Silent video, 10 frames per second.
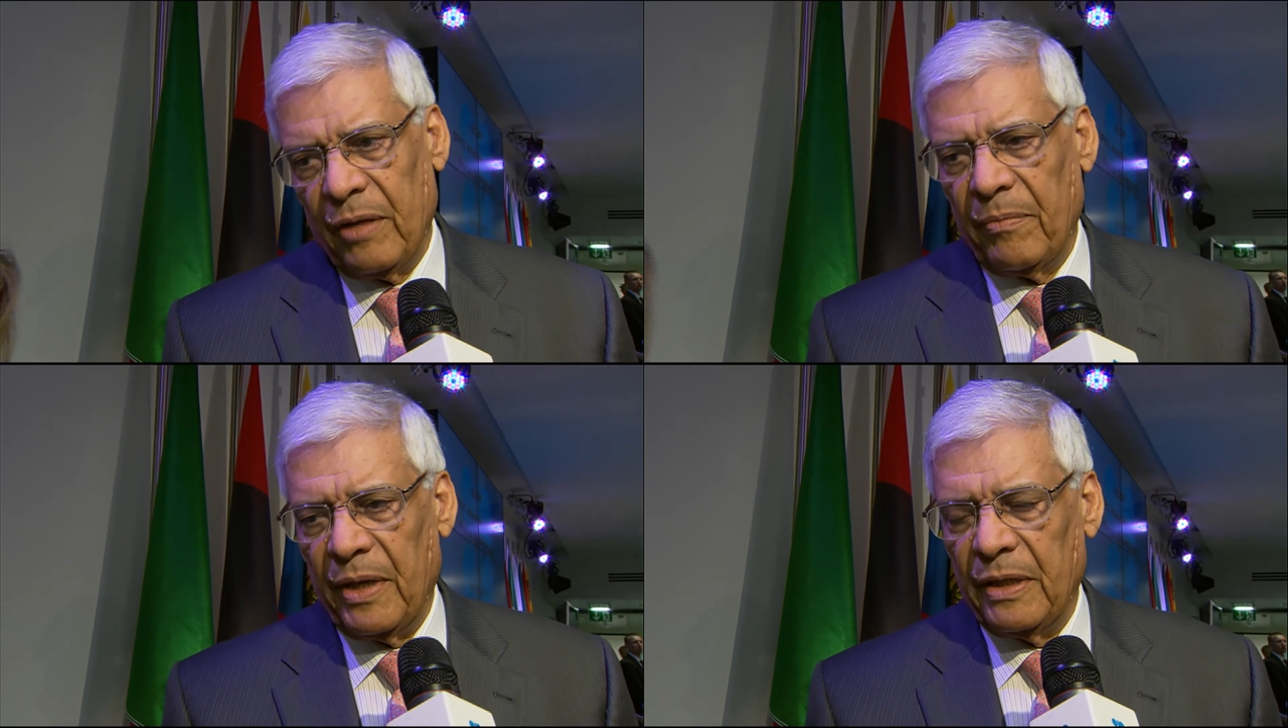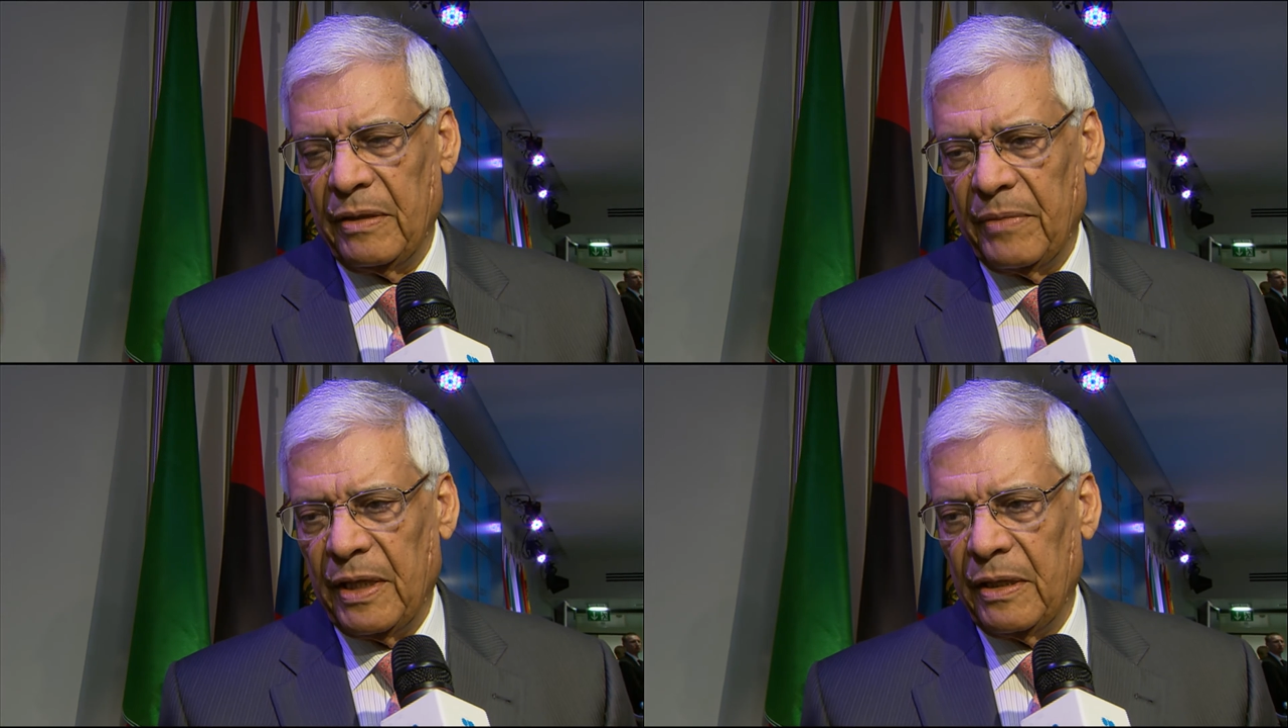
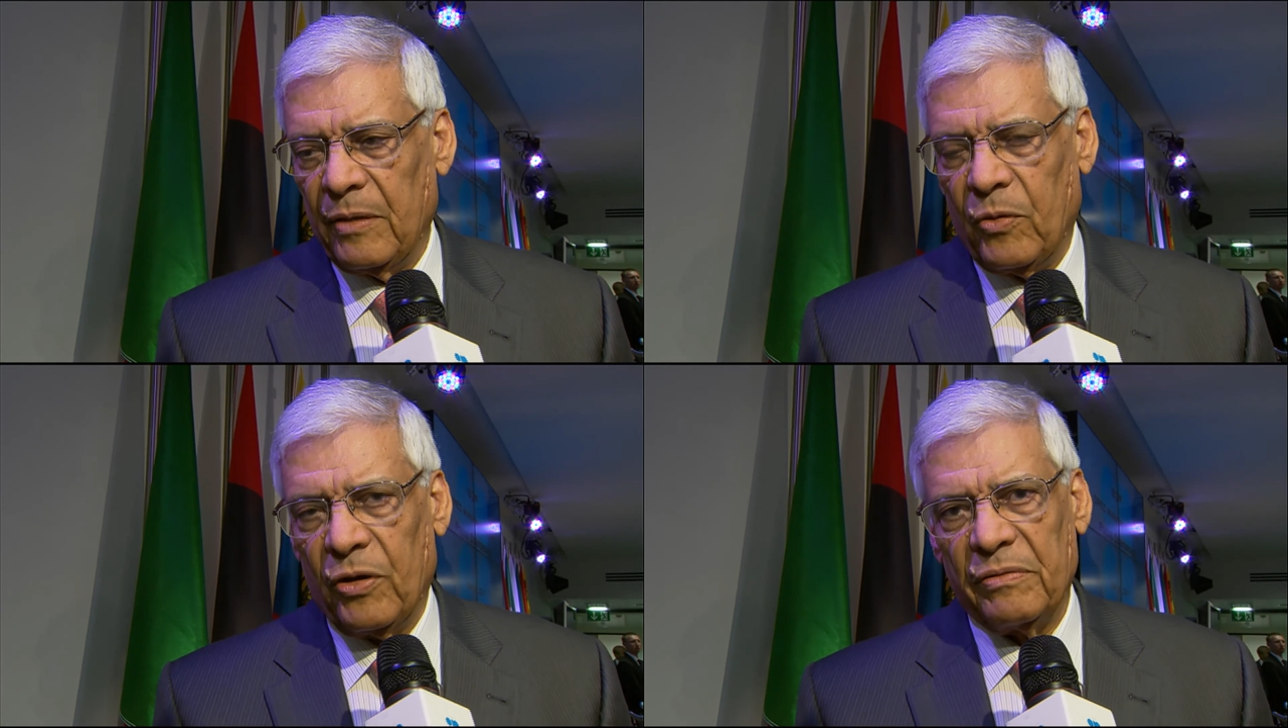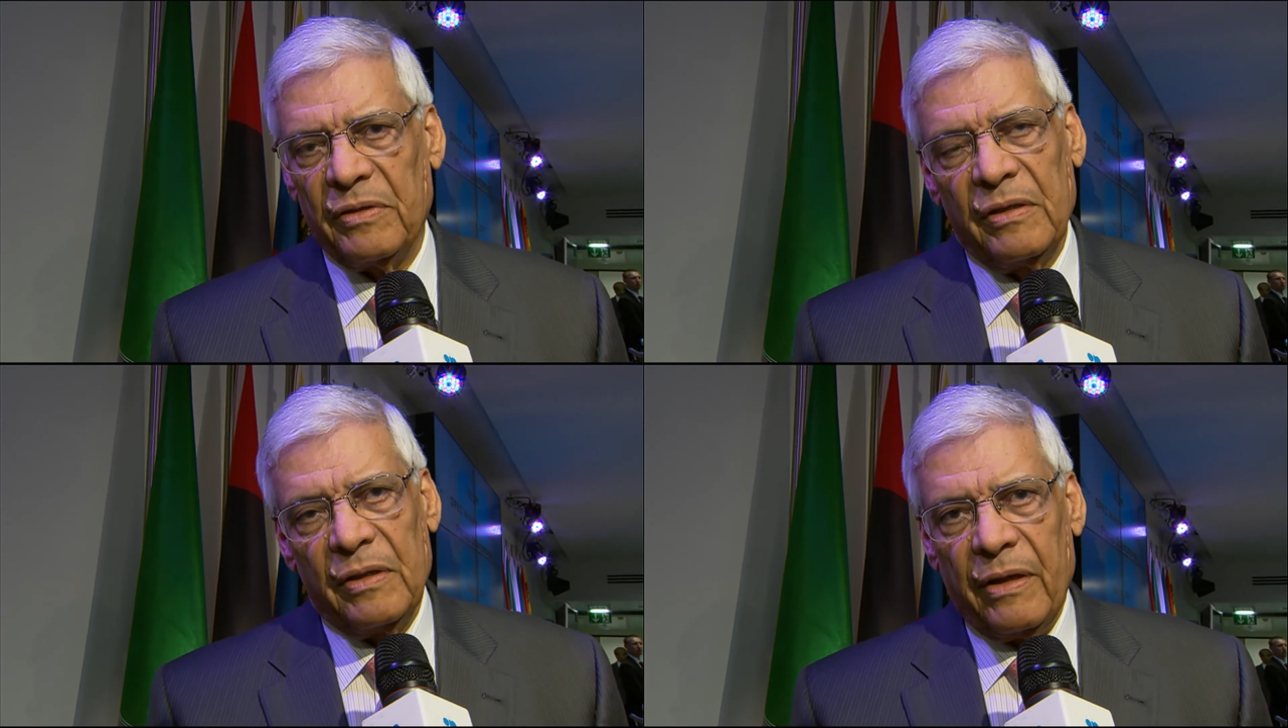my report,
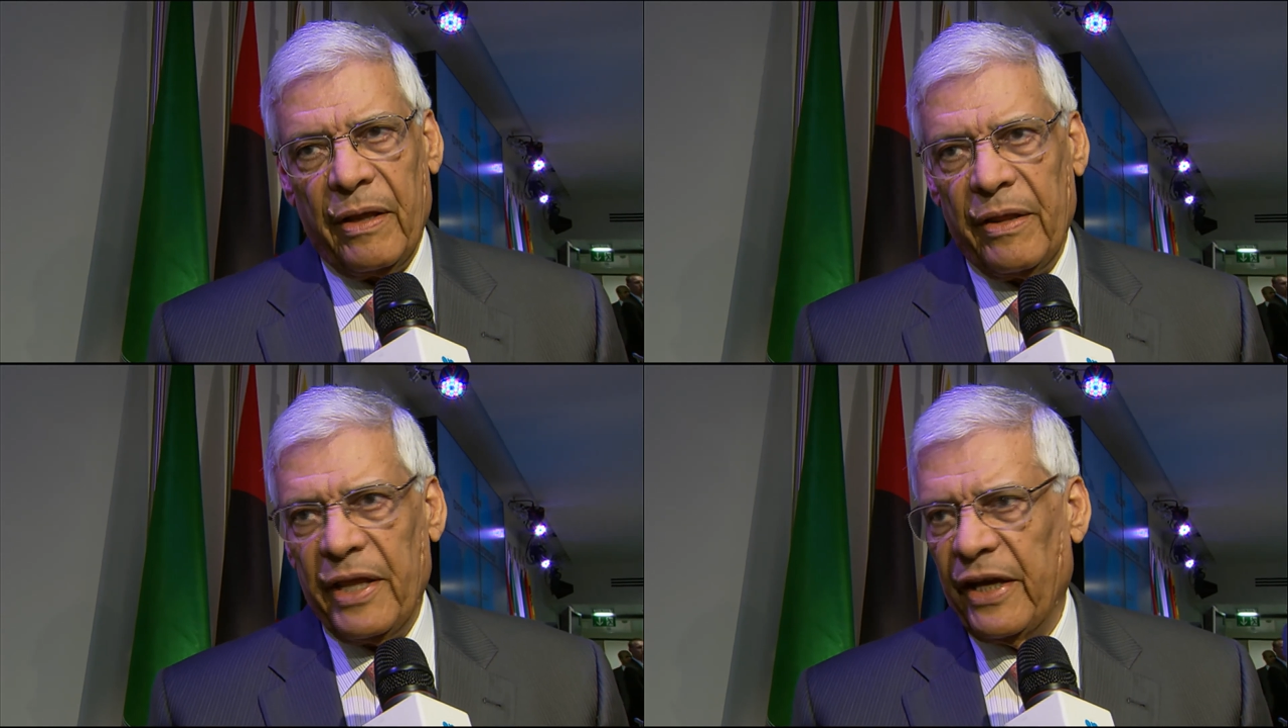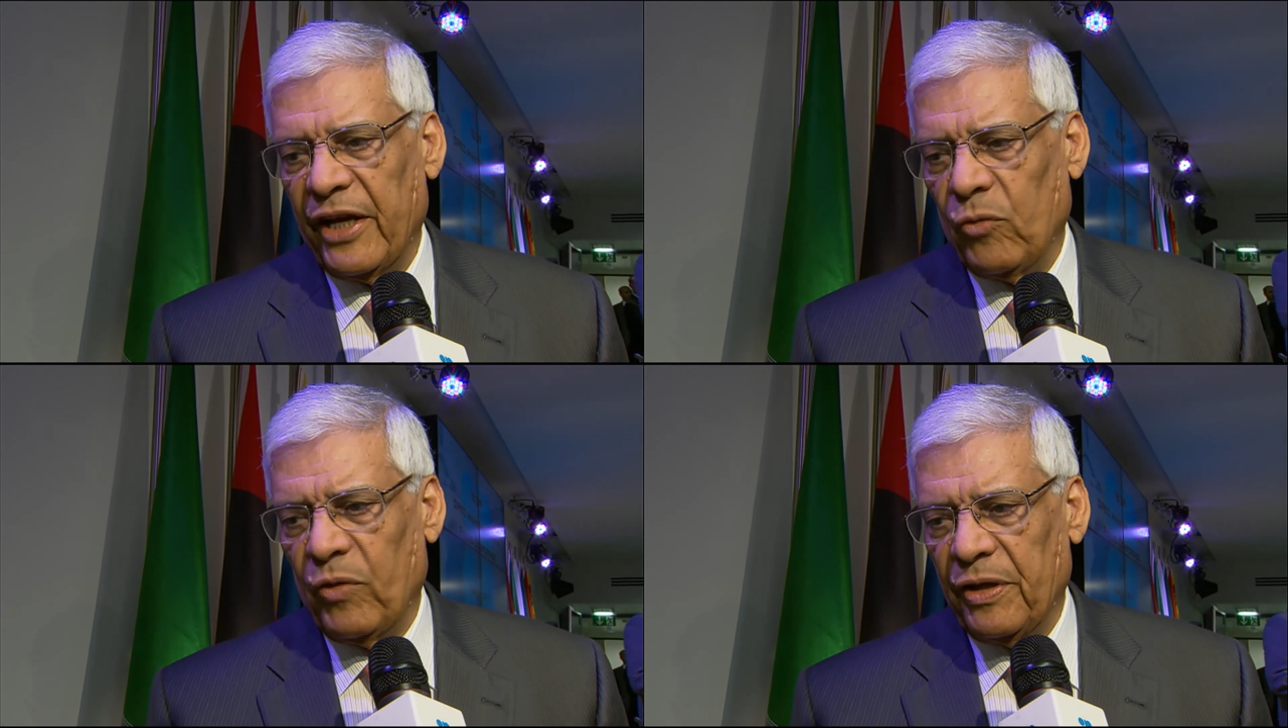and they
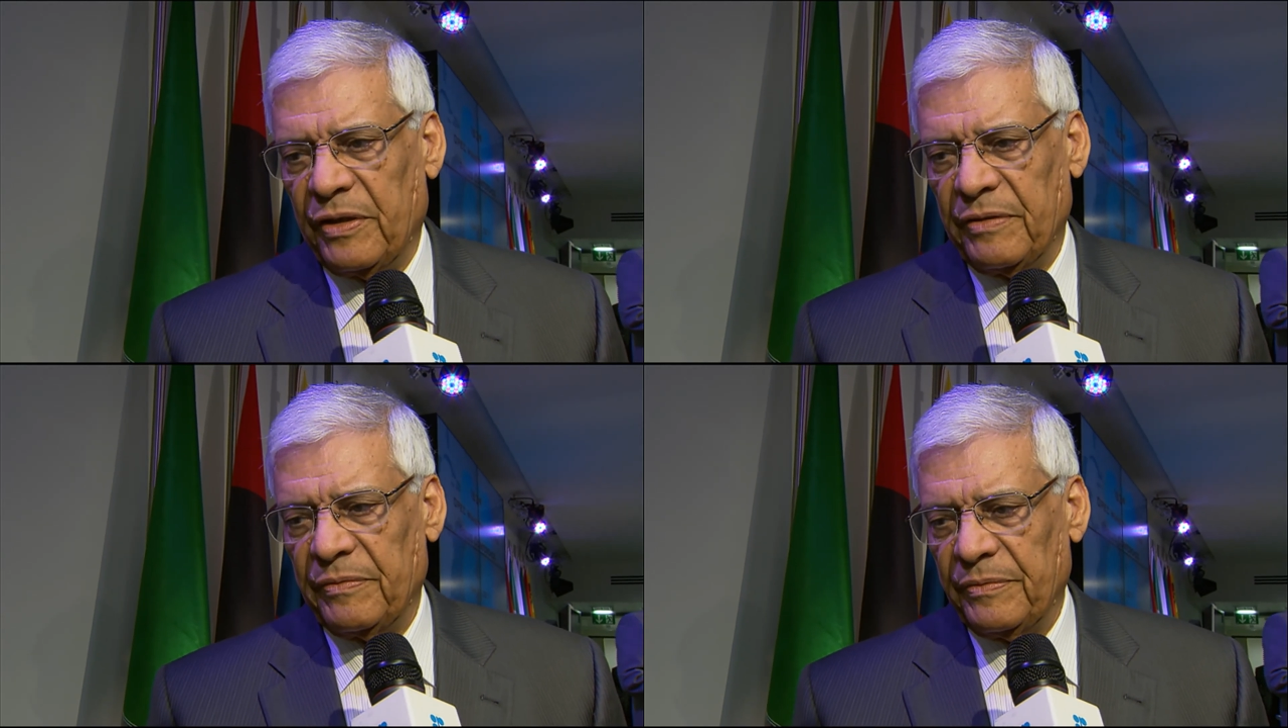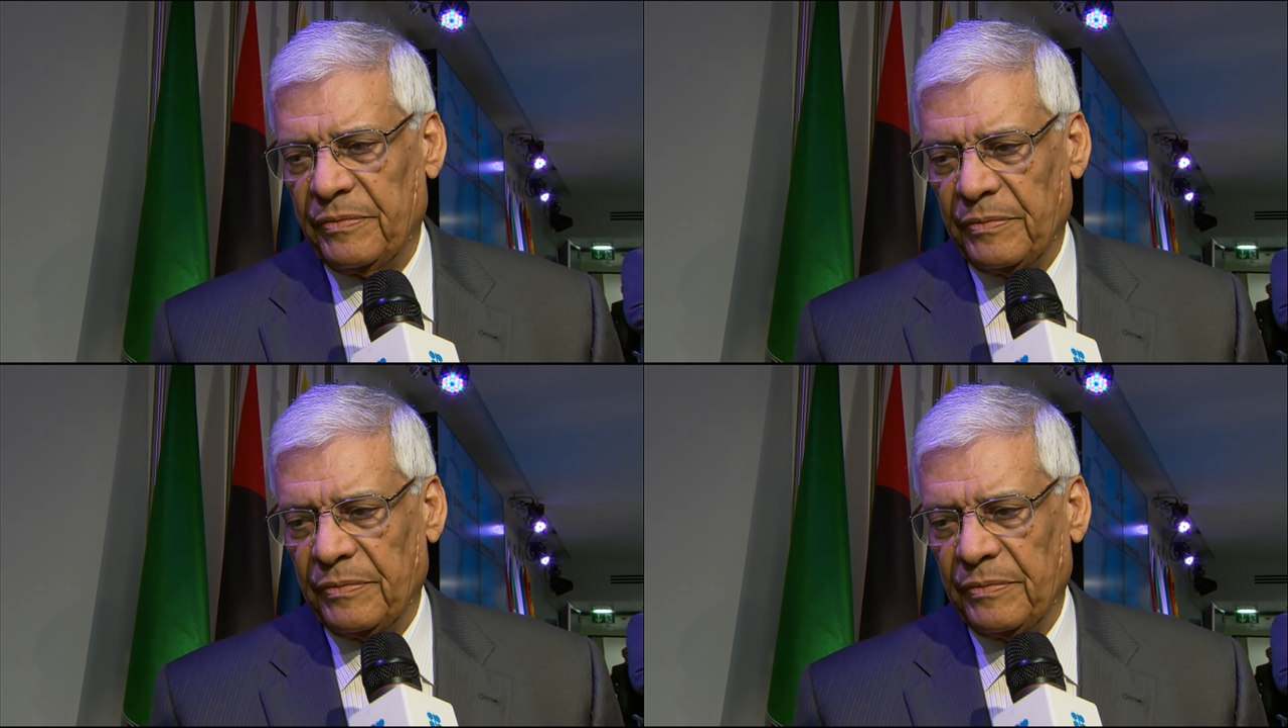agree with it.